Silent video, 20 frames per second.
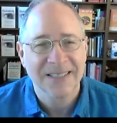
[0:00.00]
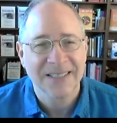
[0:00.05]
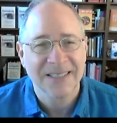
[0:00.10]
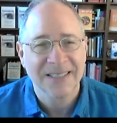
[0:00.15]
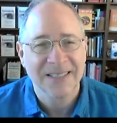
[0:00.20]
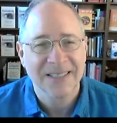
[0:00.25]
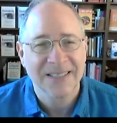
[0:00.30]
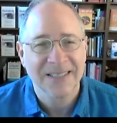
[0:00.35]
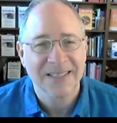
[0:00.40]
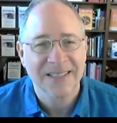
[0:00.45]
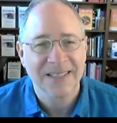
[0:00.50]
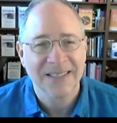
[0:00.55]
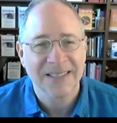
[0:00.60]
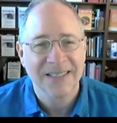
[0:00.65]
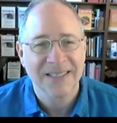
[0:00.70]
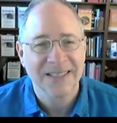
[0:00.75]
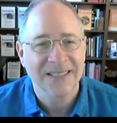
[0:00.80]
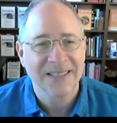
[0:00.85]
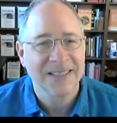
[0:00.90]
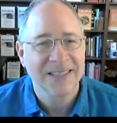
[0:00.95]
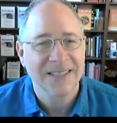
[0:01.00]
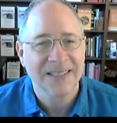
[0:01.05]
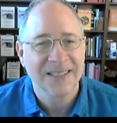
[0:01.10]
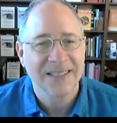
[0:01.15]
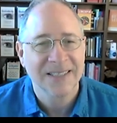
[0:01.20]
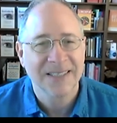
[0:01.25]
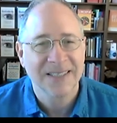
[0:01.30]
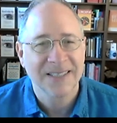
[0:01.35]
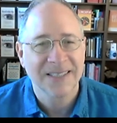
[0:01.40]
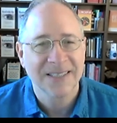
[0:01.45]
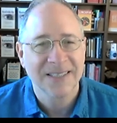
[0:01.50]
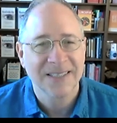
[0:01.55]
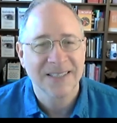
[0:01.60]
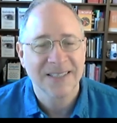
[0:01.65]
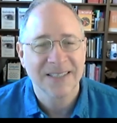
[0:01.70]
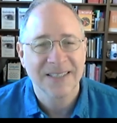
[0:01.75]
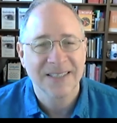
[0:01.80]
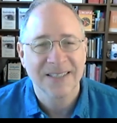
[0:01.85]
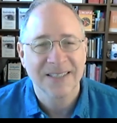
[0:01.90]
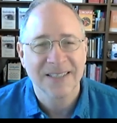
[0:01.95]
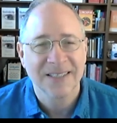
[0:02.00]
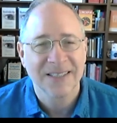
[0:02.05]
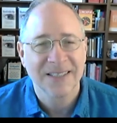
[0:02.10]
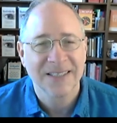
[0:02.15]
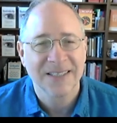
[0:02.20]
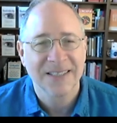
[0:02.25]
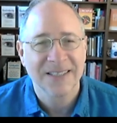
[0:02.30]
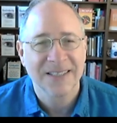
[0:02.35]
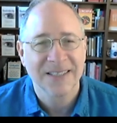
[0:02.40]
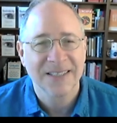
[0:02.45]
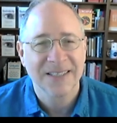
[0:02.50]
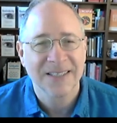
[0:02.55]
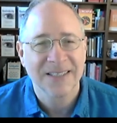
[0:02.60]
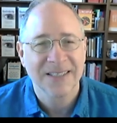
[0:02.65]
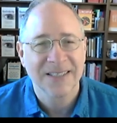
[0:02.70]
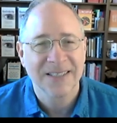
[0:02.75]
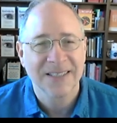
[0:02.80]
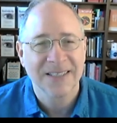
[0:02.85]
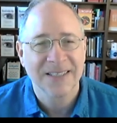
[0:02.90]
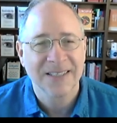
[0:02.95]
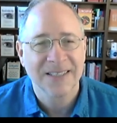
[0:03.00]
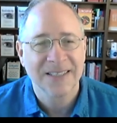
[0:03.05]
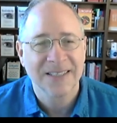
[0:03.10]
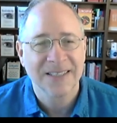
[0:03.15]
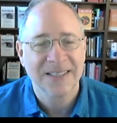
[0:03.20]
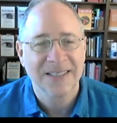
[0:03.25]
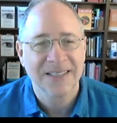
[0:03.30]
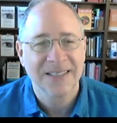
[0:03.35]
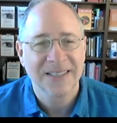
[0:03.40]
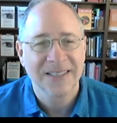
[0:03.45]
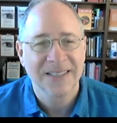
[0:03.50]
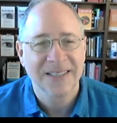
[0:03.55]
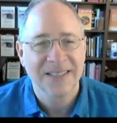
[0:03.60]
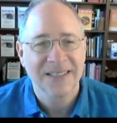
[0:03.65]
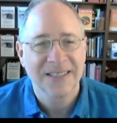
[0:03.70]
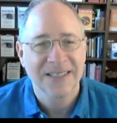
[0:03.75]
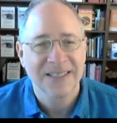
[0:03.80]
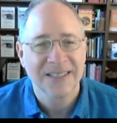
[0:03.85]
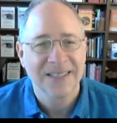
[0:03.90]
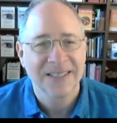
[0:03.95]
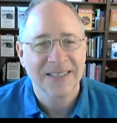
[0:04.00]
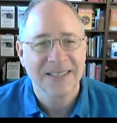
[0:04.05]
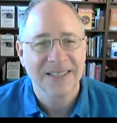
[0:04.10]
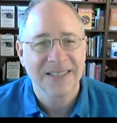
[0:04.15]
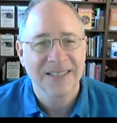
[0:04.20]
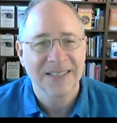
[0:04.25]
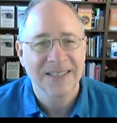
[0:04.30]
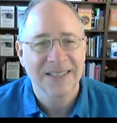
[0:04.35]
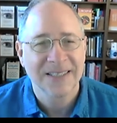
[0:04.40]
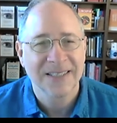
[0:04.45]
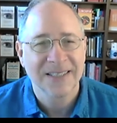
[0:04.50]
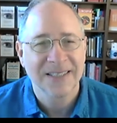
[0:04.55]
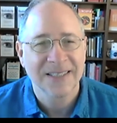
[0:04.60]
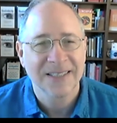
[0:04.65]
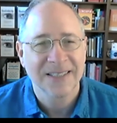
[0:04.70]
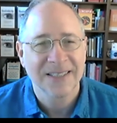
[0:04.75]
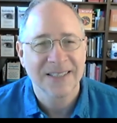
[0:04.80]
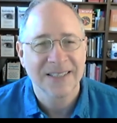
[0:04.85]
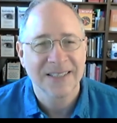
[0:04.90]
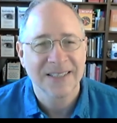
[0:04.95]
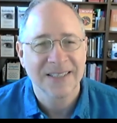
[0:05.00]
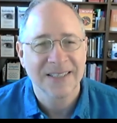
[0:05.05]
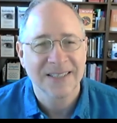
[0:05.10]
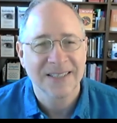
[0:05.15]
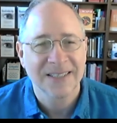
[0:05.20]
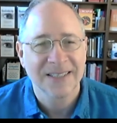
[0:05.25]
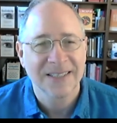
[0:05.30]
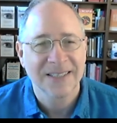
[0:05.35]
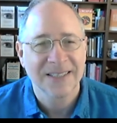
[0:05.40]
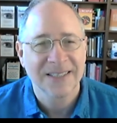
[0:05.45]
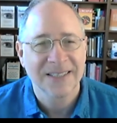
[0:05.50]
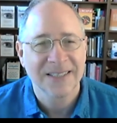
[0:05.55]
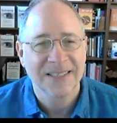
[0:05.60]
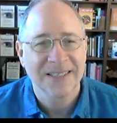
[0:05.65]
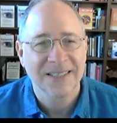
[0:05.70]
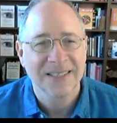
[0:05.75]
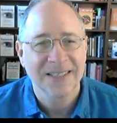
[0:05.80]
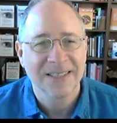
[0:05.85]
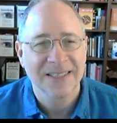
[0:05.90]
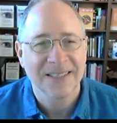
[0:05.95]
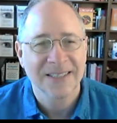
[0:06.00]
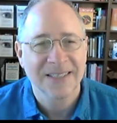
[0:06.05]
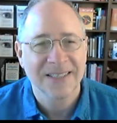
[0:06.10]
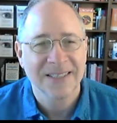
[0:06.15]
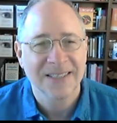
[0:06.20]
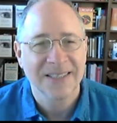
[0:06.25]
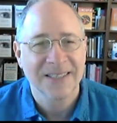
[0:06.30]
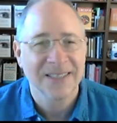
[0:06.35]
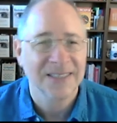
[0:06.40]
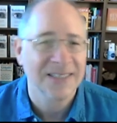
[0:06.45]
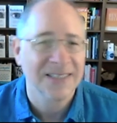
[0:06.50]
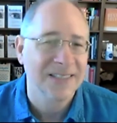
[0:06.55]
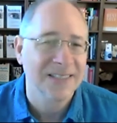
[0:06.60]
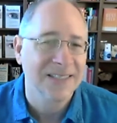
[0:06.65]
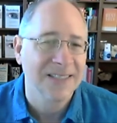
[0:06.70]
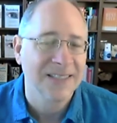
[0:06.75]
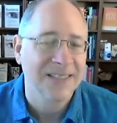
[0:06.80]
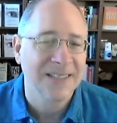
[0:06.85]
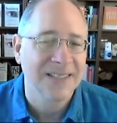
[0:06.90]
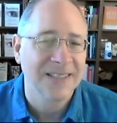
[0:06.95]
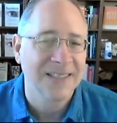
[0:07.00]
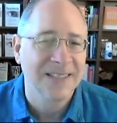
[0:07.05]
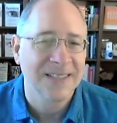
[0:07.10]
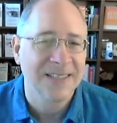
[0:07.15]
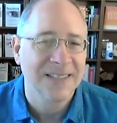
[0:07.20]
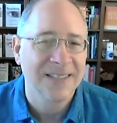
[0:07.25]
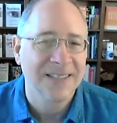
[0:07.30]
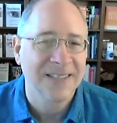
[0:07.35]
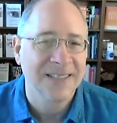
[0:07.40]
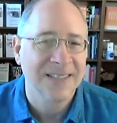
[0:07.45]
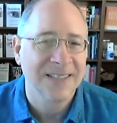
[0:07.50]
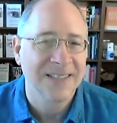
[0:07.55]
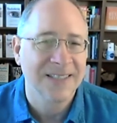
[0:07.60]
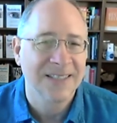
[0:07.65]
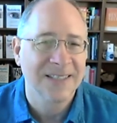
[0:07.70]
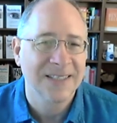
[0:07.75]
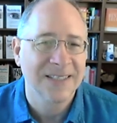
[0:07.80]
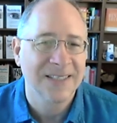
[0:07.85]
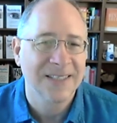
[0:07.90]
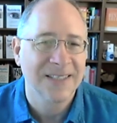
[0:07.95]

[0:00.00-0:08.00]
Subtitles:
This person isn't speaking.